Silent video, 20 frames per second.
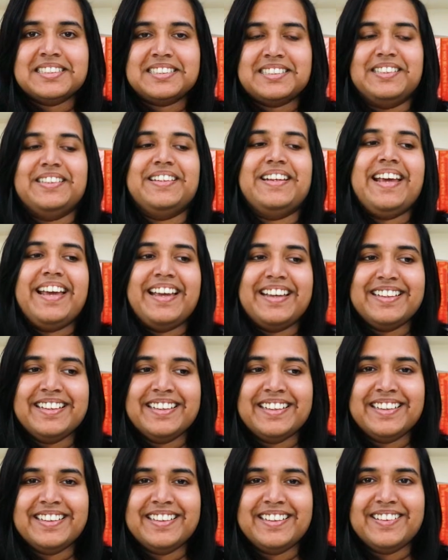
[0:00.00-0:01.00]
So today
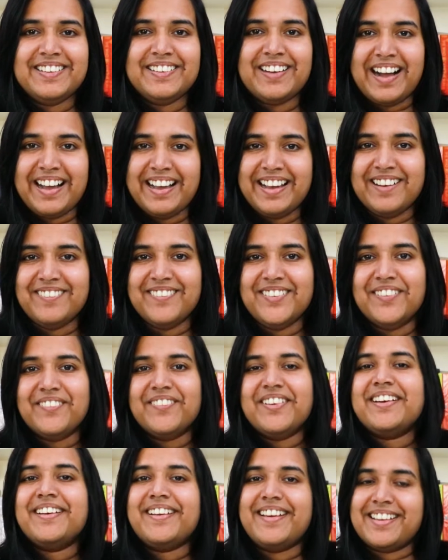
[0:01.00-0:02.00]
I have a
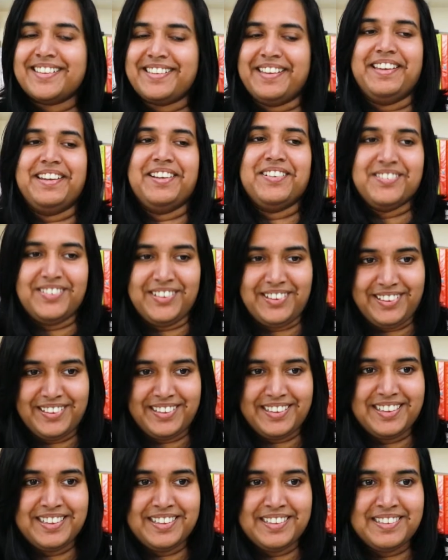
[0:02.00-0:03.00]
very exciting
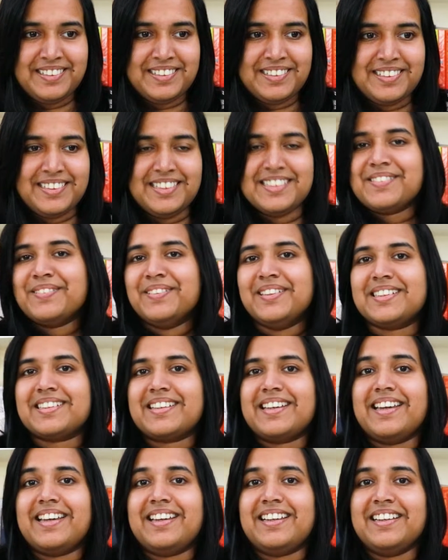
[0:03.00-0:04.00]
vlog. This was
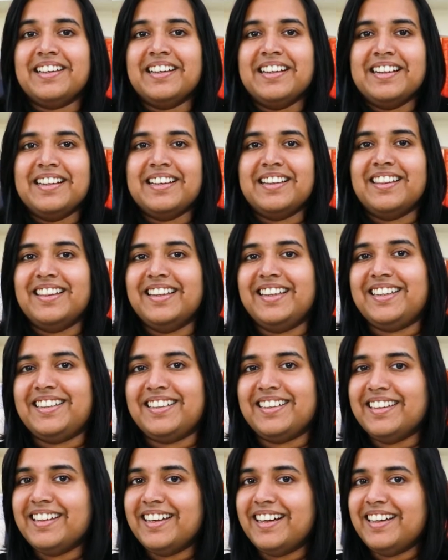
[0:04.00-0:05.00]
a
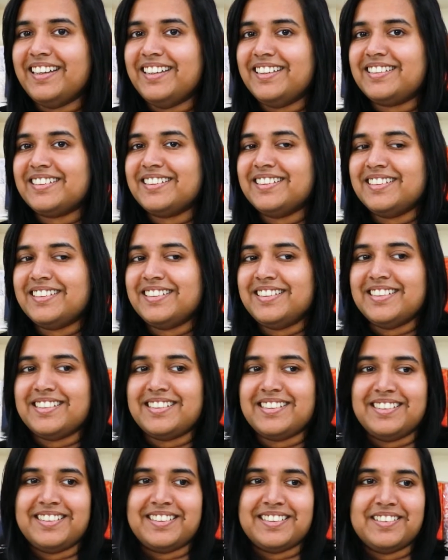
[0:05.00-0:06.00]
late night
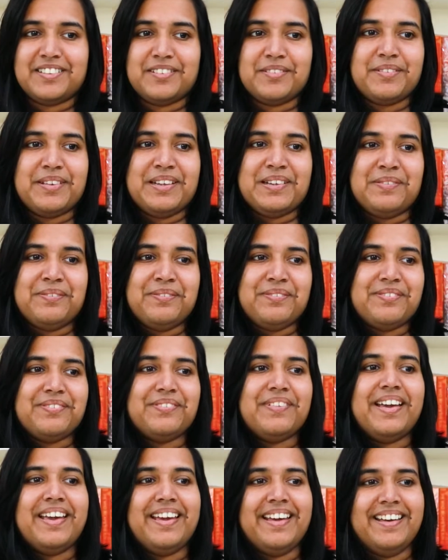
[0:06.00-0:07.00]
decision
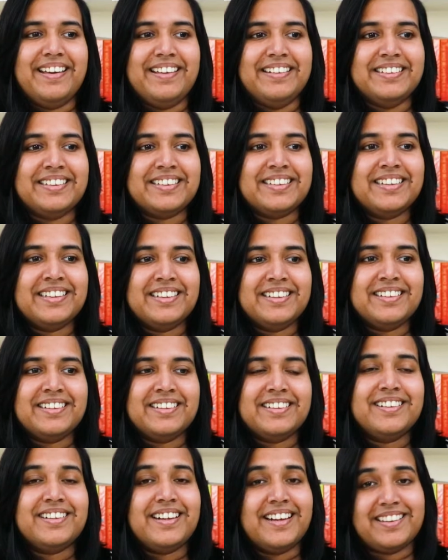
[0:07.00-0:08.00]
and
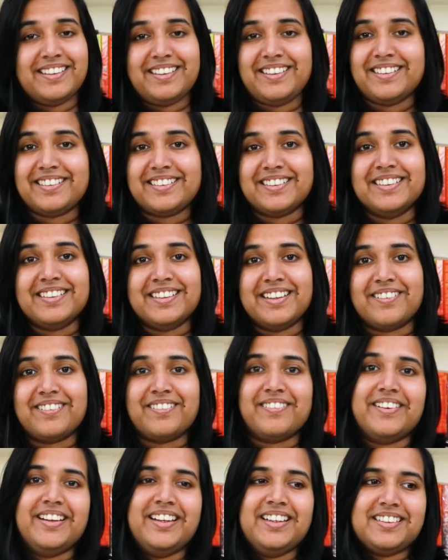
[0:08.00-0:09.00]
I think it turned out
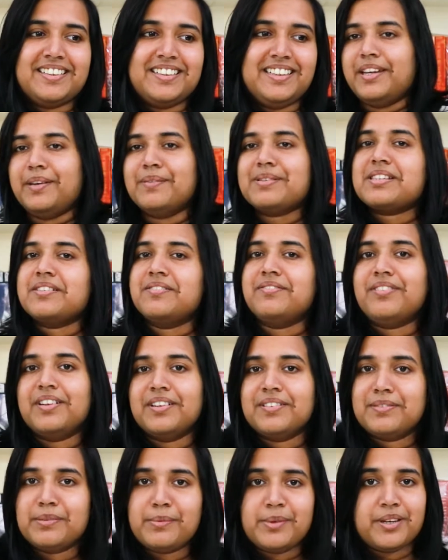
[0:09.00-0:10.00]
great. It wasn't
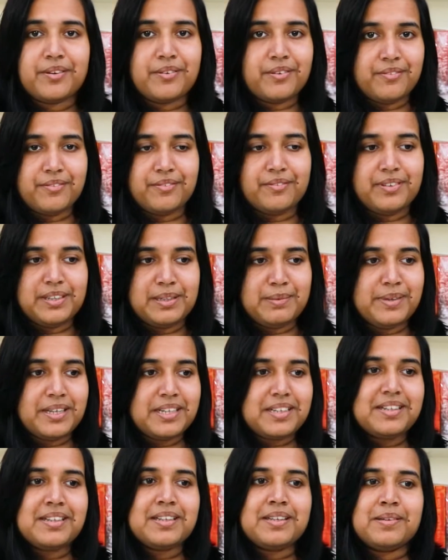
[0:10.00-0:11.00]
fun for me to film
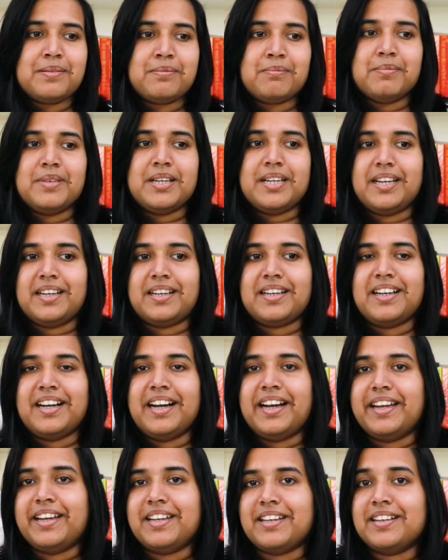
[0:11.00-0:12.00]
it, but it
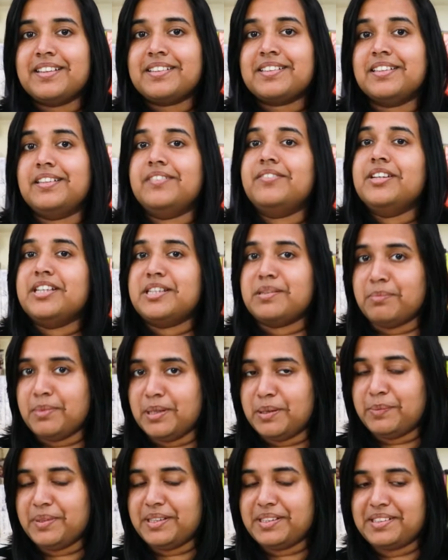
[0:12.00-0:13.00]
kind of served its
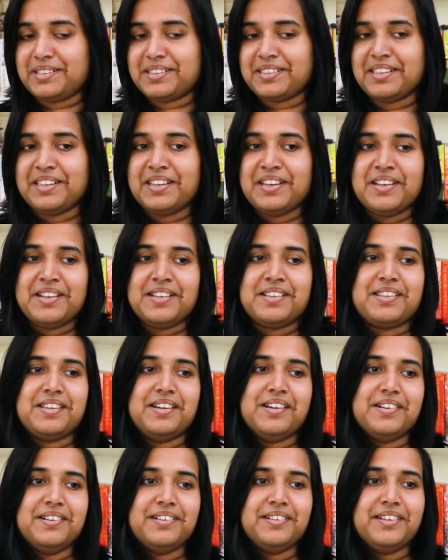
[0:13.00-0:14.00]
purpose.
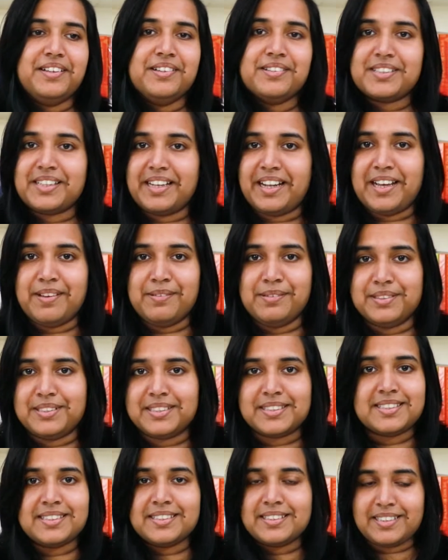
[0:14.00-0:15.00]
So Inosh and I were
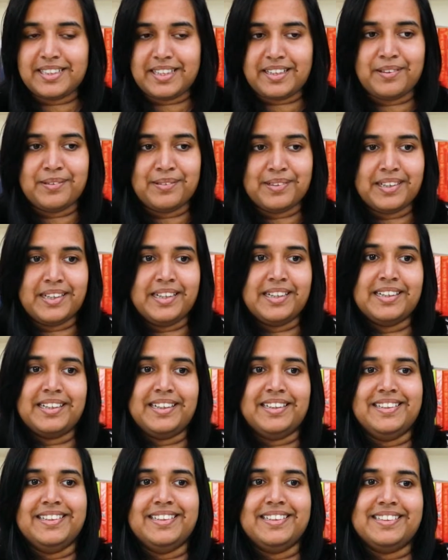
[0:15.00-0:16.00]
just chatting one night
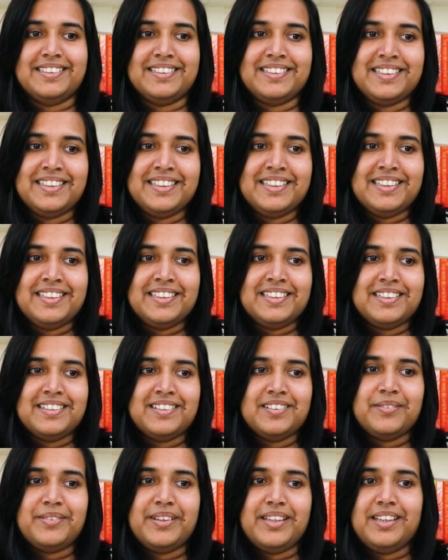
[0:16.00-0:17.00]
and
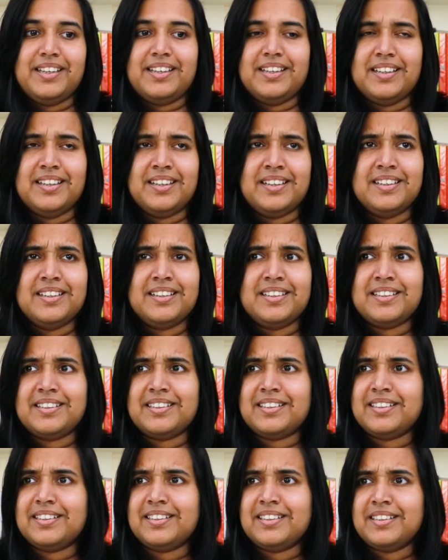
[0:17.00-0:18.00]
we're
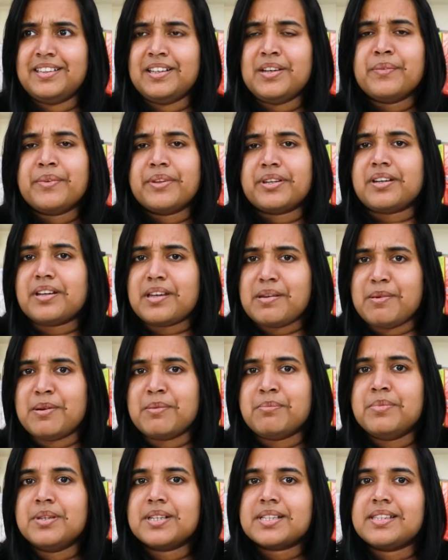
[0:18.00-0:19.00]
talking
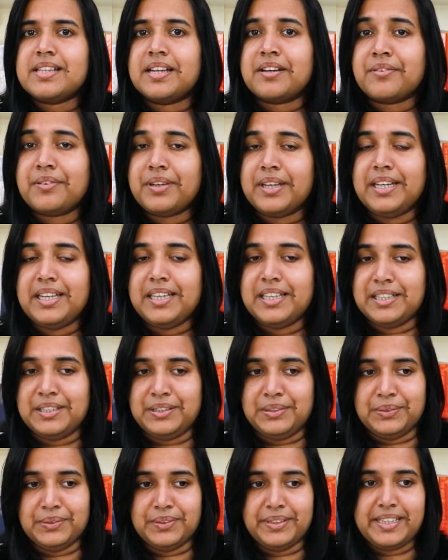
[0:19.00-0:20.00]
about books that really
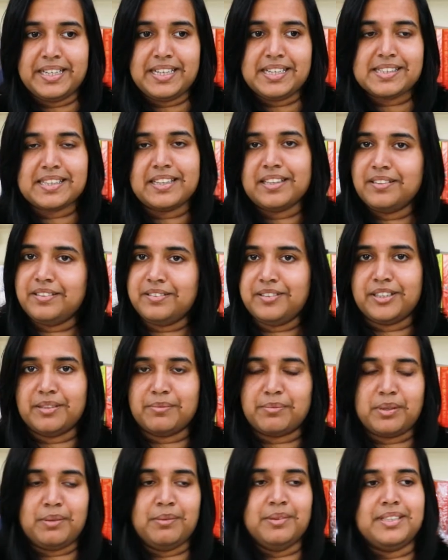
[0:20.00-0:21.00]
annoyed us, and you can
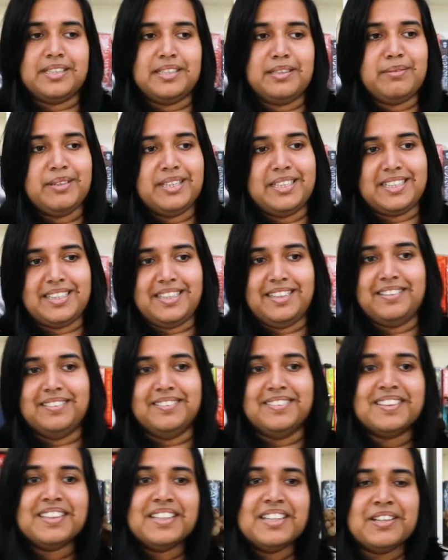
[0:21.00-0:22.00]
probably tell by the
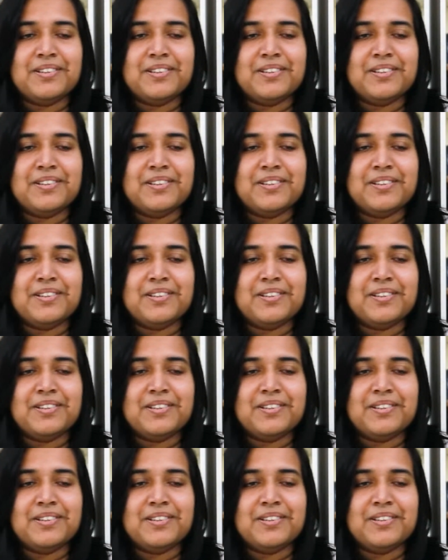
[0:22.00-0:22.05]
title.